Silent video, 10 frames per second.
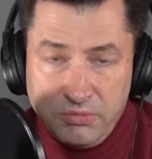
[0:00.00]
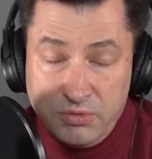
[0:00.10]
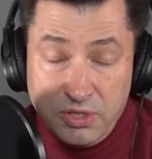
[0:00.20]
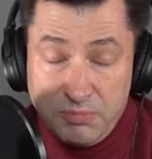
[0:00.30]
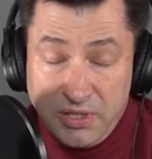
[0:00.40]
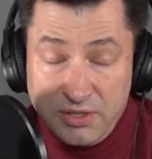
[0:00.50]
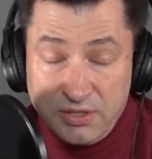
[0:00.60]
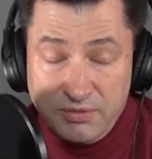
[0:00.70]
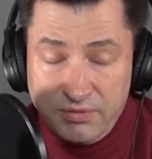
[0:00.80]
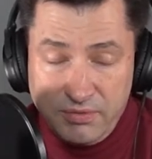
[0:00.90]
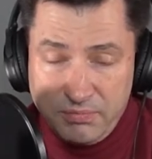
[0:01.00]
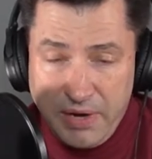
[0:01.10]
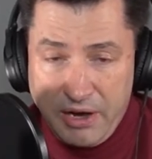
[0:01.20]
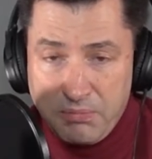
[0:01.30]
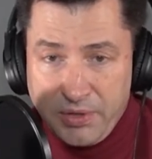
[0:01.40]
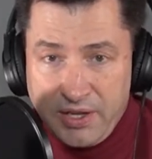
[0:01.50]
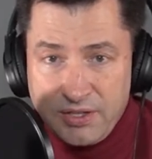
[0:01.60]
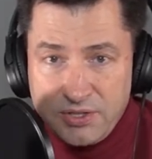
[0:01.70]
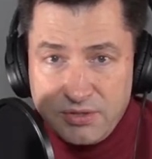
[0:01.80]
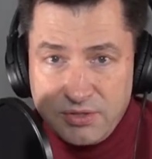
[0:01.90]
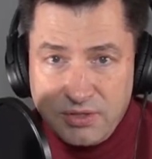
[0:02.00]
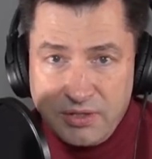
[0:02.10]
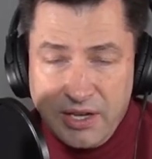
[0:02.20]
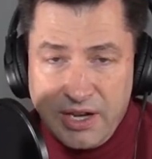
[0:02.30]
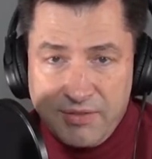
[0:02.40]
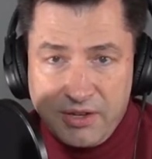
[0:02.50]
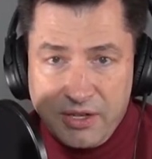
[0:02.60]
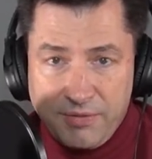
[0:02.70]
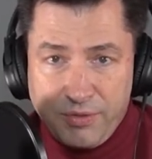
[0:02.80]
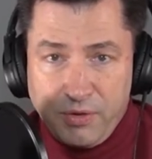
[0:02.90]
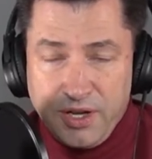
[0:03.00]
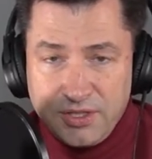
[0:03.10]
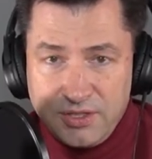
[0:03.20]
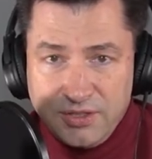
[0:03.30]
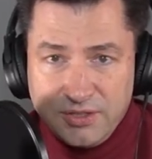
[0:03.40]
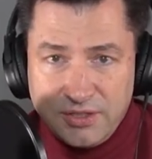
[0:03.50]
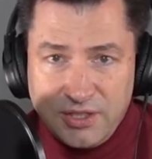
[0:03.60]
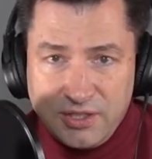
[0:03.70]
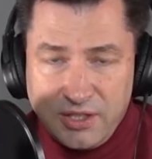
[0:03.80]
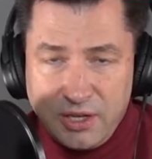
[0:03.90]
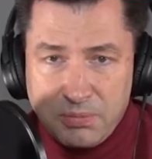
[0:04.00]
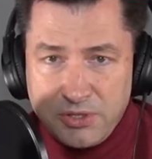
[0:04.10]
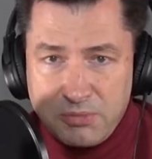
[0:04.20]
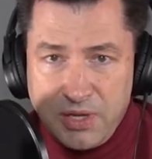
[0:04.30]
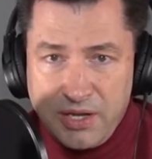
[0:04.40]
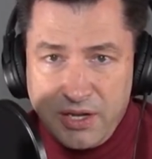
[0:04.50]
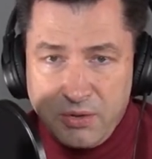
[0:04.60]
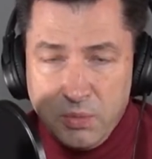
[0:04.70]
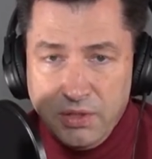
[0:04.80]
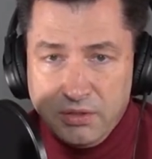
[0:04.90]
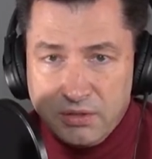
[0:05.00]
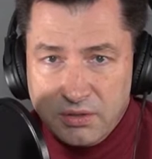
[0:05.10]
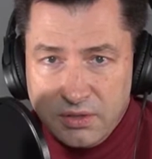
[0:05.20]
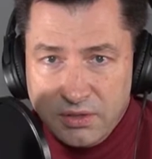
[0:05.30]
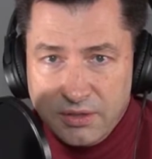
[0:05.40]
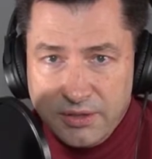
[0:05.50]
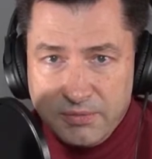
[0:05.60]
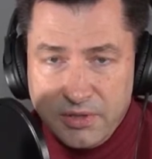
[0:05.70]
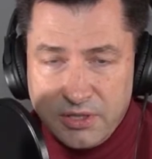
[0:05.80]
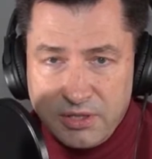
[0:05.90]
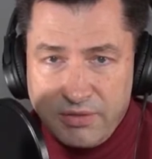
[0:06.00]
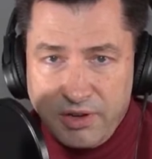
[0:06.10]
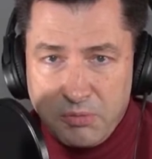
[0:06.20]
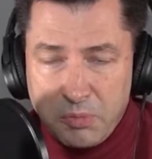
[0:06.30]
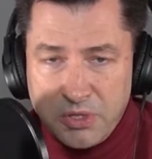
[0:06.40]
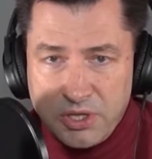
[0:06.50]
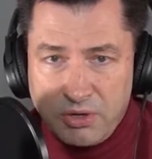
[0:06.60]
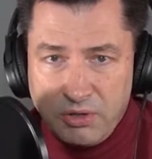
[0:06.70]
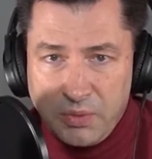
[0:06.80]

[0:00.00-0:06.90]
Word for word: just because of power plant issues and not having enough thrust is that the airplanes are made out of wood and it's a variable material.